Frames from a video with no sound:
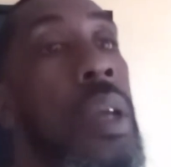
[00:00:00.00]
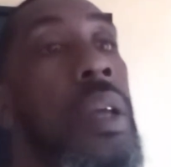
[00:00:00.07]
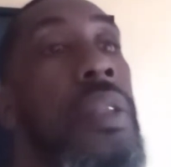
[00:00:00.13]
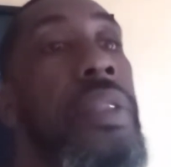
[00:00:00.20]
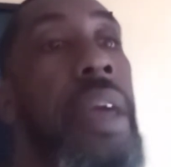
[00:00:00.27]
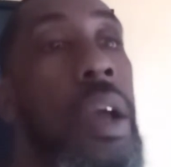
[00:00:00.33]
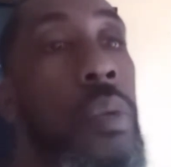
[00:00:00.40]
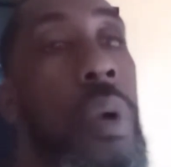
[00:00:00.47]

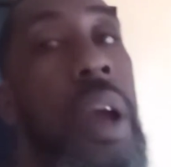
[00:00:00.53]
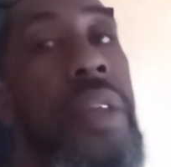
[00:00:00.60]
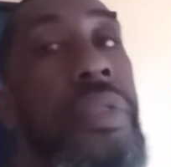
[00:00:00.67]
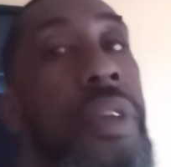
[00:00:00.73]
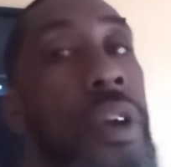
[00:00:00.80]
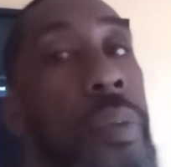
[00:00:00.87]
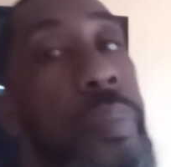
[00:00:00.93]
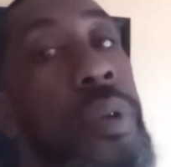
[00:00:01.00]
And that
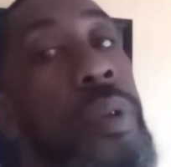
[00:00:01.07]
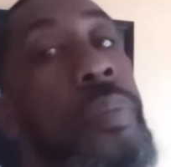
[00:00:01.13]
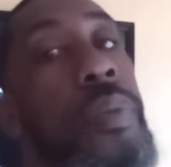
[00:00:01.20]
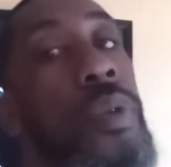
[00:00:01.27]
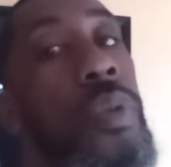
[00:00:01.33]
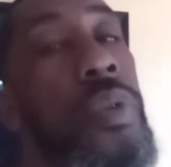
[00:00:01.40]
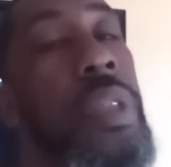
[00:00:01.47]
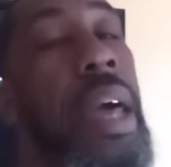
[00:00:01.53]
right there,
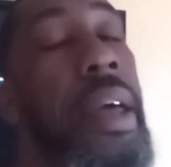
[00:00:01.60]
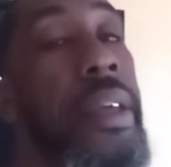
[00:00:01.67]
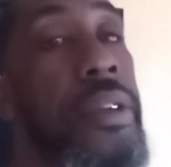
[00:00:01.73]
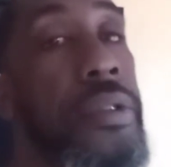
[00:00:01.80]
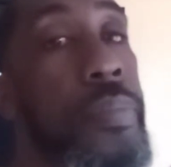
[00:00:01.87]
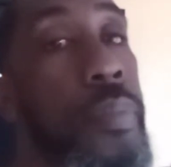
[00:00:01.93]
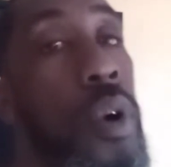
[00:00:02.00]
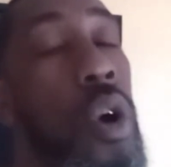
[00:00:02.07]
people, that
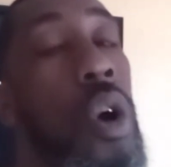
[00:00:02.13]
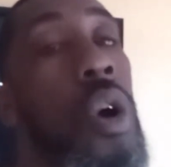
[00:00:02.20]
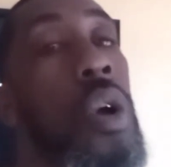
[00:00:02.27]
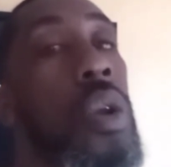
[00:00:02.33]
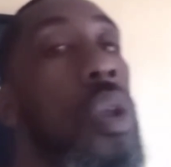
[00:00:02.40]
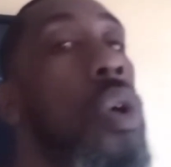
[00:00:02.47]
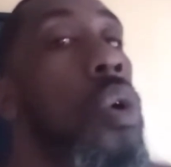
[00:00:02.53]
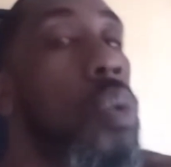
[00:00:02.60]
is
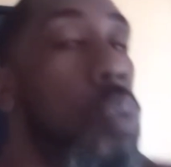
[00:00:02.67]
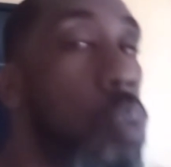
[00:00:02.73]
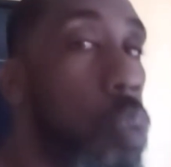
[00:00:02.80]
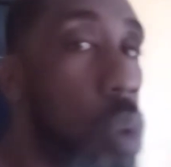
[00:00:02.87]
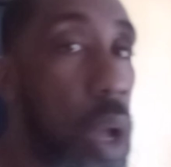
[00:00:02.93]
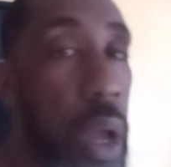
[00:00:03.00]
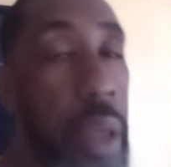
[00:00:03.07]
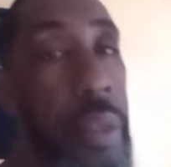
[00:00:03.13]
part
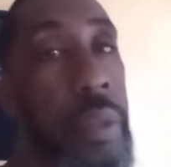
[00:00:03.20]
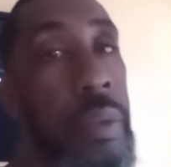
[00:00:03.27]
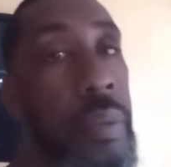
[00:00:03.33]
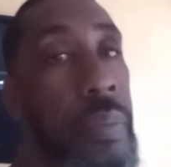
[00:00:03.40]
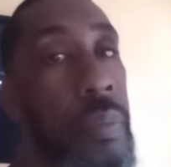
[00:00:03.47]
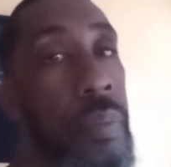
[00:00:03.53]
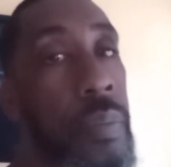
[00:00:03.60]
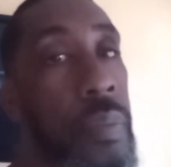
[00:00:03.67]
one
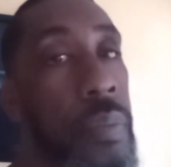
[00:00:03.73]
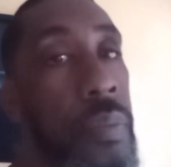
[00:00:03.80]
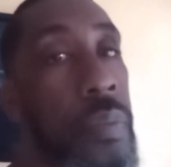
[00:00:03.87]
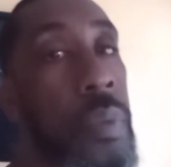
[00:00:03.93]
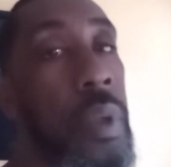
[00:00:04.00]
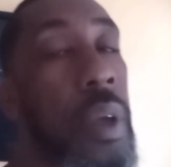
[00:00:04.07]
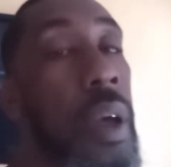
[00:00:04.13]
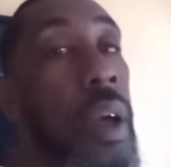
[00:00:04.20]

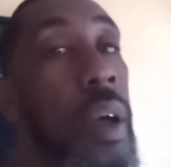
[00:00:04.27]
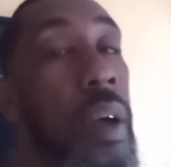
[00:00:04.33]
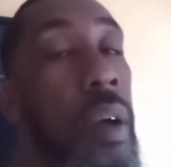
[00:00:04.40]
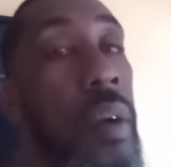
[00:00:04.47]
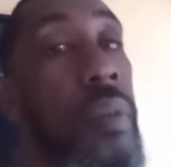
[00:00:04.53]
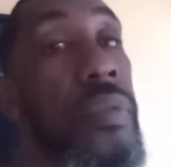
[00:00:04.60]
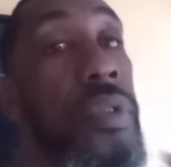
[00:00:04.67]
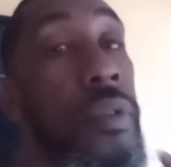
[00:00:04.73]

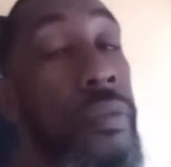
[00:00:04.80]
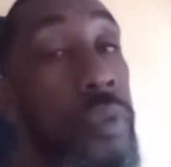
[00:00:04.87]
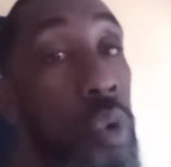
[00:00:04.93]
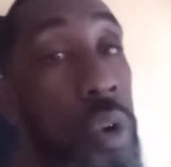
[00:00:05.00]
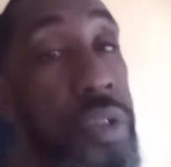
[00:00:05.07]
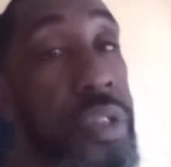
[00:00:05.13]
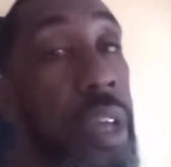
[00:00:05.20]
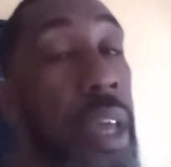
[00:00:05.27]
of the
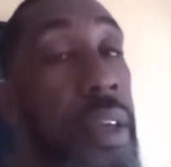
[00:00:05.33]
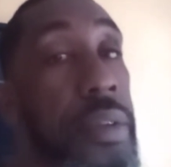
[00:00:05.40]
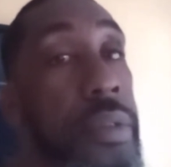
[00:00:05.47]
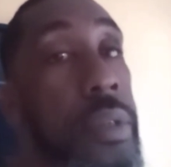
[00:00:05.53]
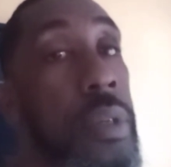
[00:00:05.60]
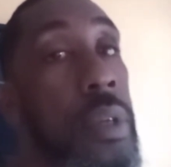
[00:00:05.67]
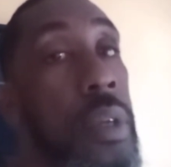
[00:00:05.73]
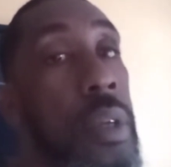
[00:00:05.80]

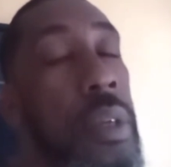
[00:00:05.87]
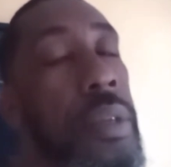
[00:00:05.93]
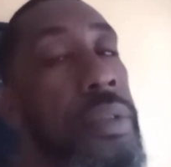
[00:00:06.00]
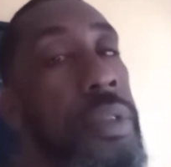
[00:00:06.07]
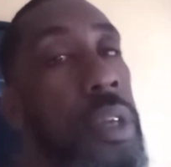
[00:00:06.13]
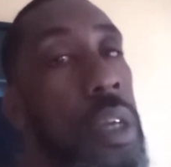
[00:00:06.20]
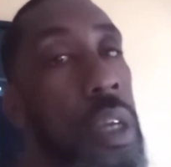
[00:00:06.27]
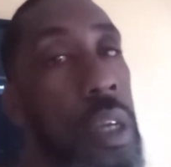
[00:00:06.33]
vortex,
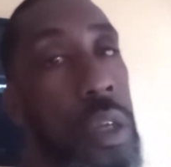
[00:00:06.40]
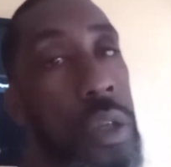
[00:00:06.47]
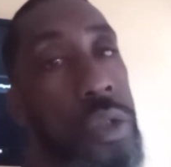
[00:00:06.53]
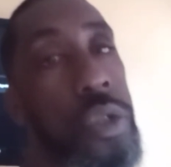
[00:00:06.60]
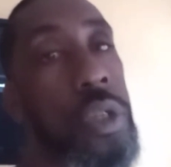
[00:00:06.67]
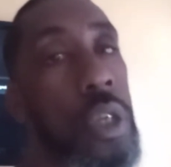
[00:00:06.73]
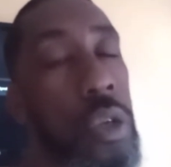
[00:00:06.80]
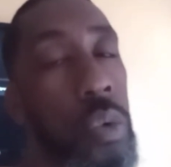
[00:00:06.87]
the hidden
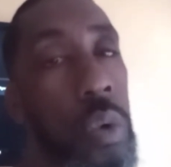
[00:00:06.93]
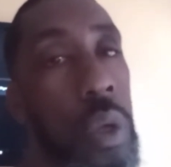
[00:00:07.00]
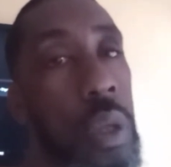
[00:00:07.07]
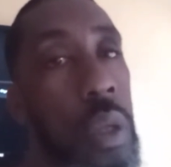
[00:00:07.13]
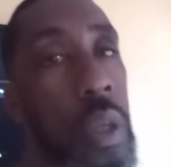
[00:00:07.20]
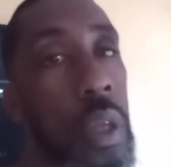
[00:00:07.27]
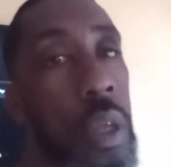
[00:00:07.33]
secret.